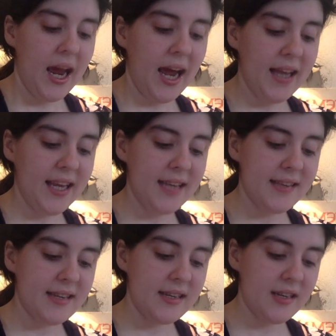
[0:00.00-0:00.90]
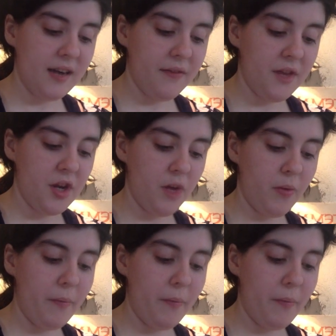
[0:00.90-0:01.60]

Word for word: and the incident of the noble